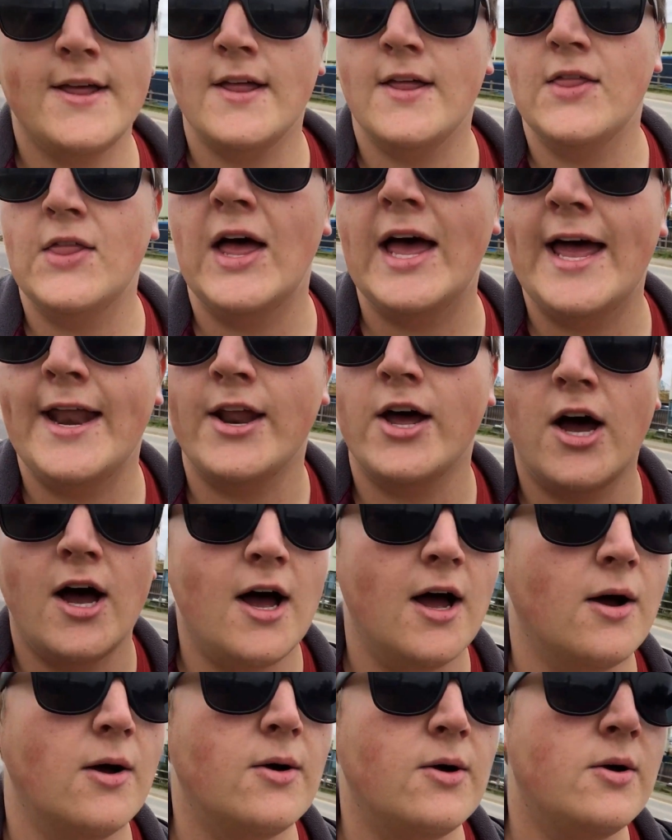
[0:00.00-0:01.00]
And then
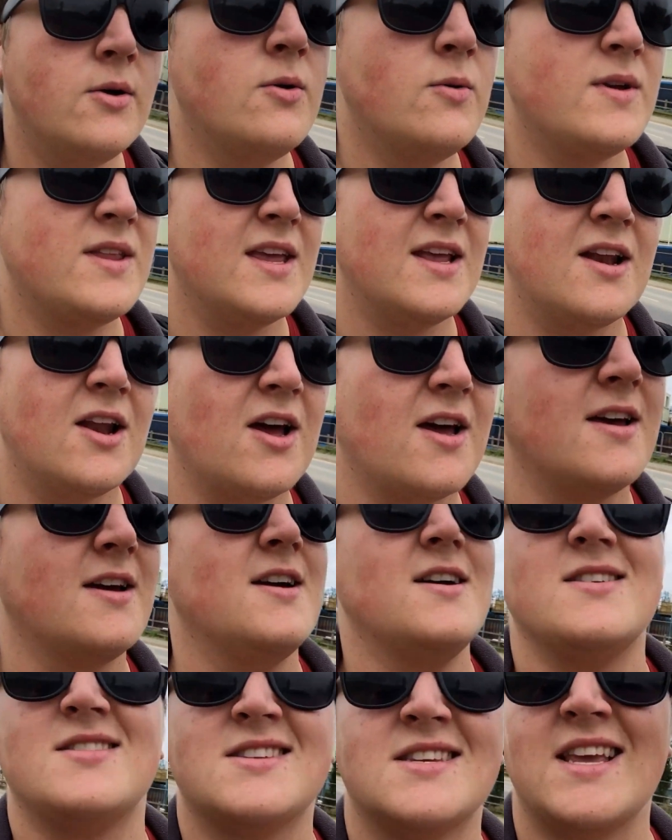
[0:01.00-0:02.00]
uh, we did like
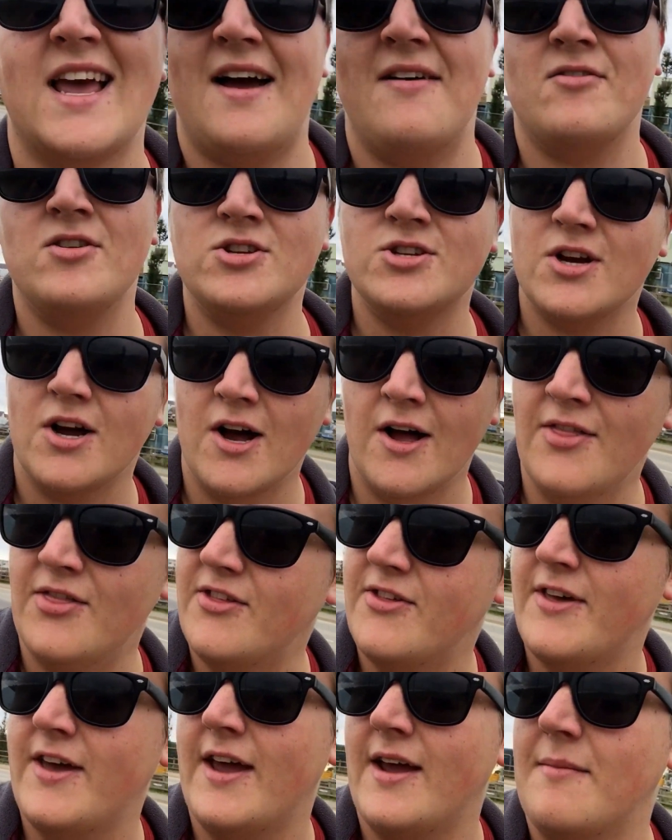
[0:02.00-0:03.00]
a scavenger
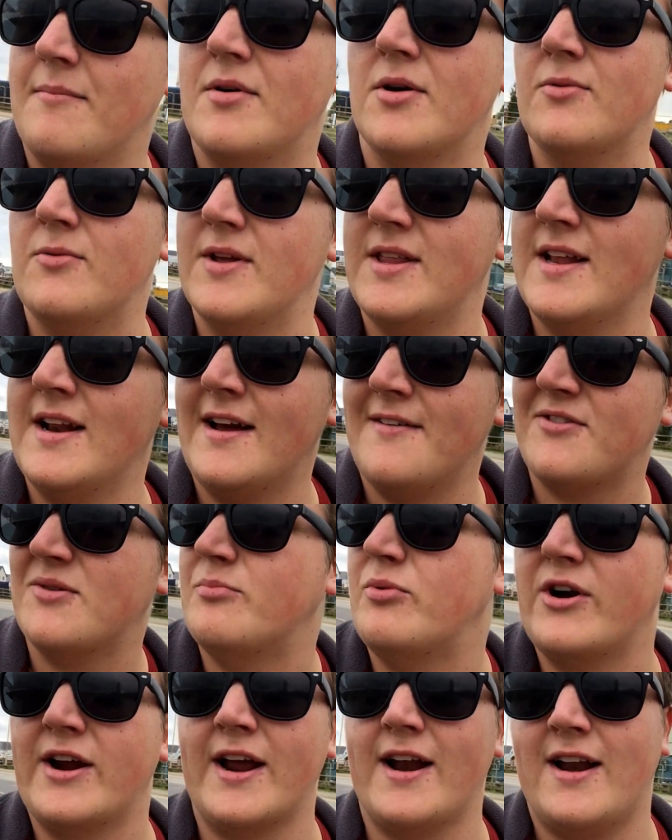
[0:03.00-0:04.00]
hunt thing, but we didn't have to
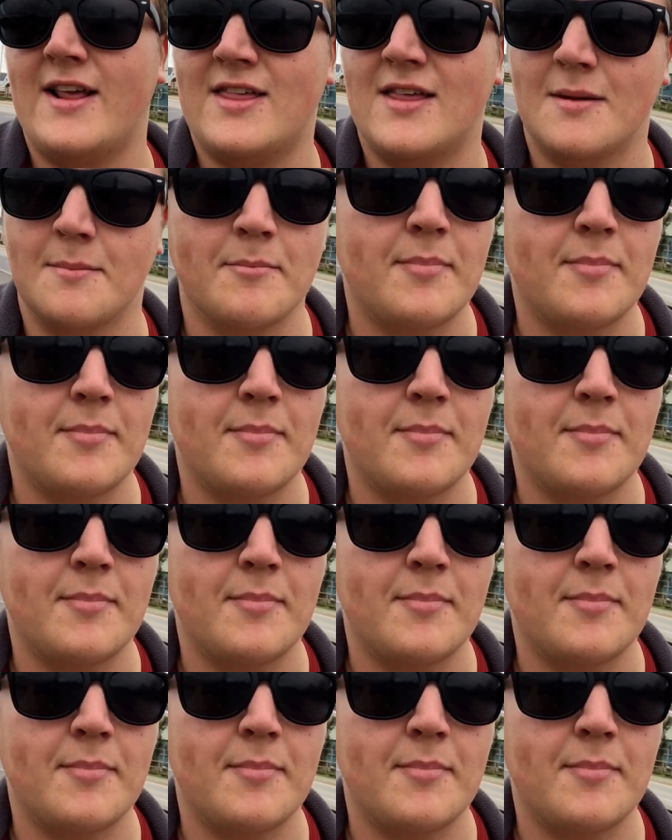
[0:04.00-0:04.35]
bring anything